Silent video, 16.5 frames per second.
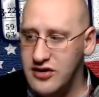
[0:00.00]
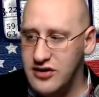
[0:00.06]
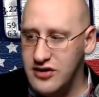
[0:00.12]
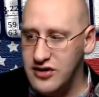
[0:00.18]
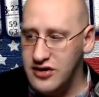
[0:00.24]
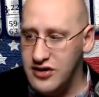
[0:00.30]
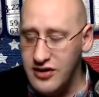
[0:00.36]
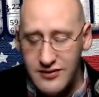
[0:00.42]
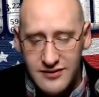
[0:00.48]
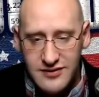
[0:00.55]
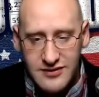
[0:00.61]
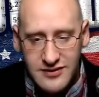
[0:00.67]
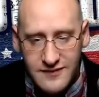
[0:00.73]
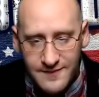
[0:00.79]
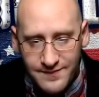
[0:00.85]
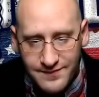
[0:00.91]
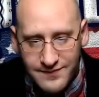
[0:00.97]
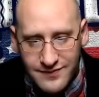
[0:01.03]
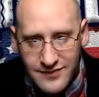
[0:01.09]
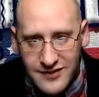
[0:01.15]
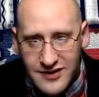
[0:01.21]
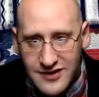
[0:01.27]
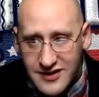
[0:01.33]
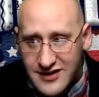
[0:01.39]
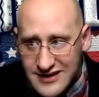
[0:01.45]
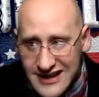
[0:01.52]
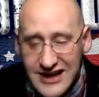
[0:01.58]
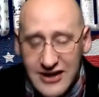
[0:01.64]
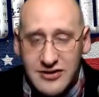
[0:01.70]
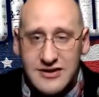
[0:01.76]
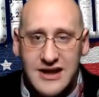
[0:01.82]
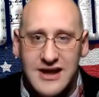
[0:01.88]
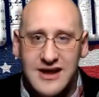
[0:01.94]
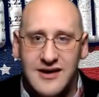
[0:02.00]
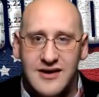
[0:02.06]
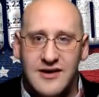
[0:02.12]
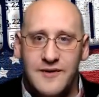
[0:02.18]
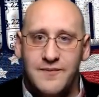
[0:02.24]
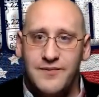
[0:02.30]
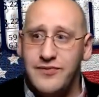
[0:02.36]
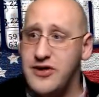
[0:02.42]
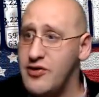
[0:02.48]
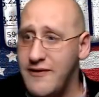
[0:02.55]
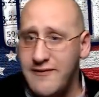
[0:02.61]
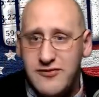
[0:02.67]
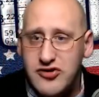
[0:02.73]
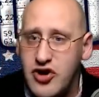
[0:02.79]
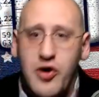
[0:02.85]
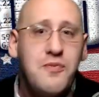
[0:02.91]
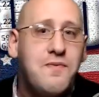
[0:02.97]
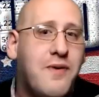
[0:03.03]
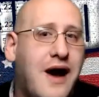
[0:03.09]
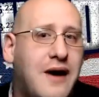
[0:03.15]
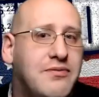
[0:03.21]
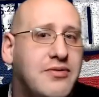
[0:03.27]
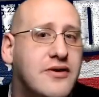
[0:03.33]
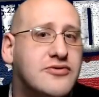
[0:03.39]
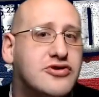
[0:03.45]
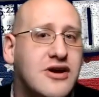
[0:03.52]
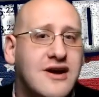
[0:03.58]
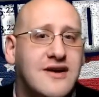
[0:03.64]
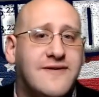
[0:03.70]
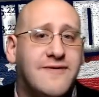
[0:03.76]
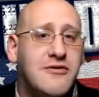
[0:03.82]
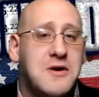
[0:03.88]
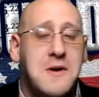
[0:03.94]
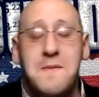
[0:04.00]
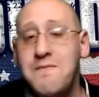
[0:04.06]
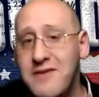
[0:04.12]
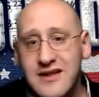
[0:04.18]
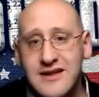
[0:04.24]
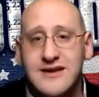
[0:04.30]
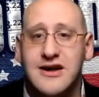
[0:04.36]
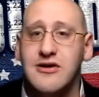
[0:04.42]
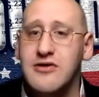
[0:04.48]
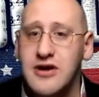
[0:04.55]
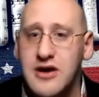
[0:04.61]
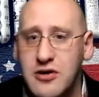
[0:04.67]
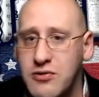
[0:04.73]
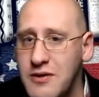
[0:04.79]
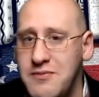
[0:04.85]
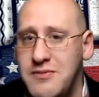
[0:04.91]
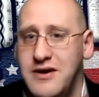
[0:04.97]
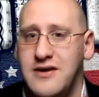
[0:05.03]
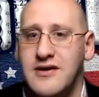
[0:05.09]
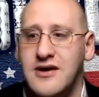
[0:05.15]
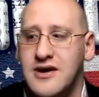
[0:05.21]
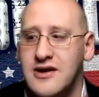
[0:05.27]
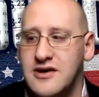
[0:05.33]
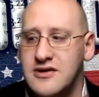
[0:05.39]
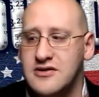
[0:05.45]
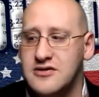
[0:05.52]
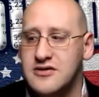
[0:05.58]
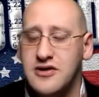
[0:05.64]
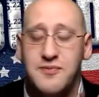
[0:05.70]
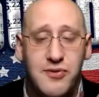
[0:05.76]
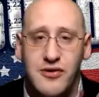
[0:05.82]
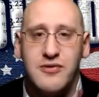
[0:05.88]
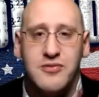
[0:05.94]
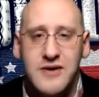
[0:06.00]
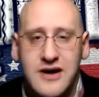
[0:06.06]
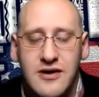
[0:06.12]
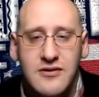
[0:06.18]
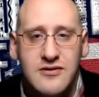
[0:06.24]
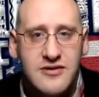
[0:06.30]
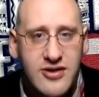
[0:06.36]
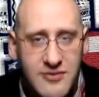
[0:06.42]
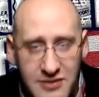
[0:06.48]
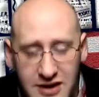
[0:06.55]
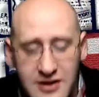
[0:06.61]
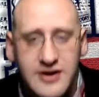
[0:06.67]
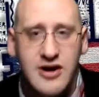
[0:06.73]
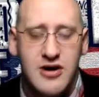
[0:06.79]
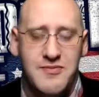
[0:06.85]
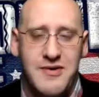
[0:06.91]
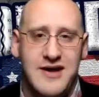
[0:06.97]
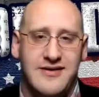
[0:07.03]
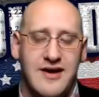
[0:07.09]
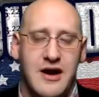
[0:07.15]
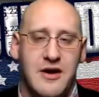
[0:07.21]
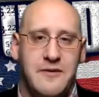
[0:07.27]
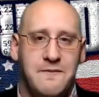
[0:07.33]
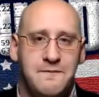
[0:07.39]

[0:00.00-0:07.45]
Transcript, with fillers: You literally, you have no problem transferring military equipment to Puerto Rico, to the military base there.